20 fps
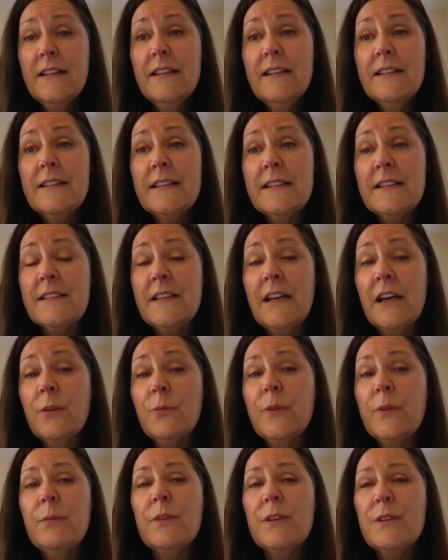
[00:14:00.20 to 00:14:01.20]
to start,
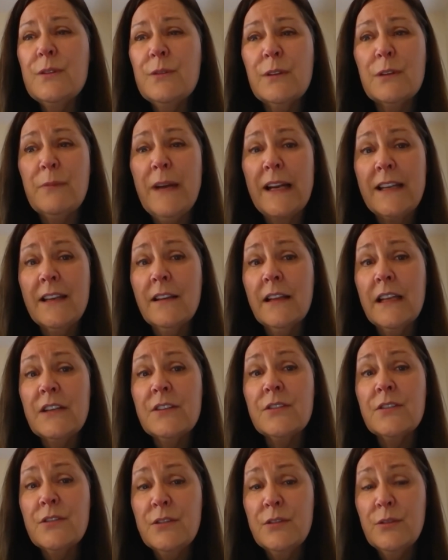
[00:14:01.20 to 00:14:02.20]
we would do a
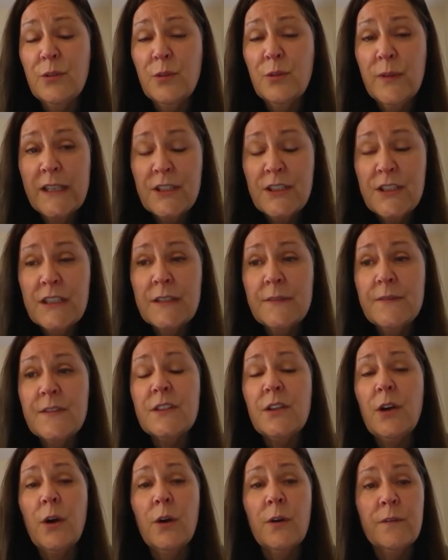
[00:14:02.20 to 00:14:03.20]
regulation to quick shifts
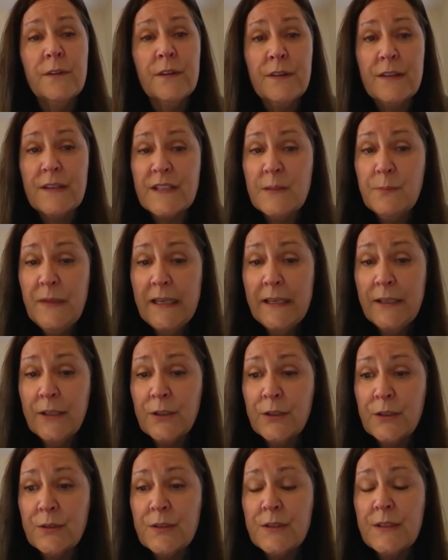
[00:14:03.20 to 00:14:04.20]
over the
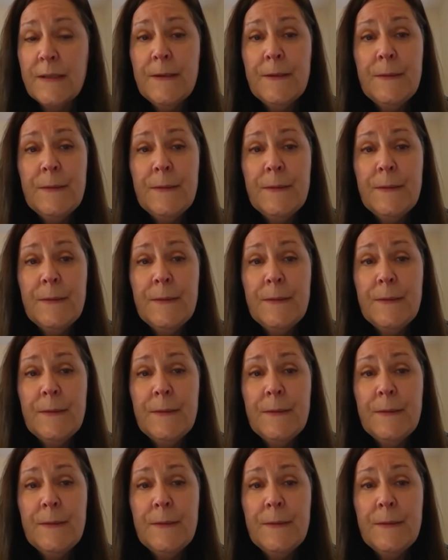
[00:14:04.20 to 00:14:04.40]
speakers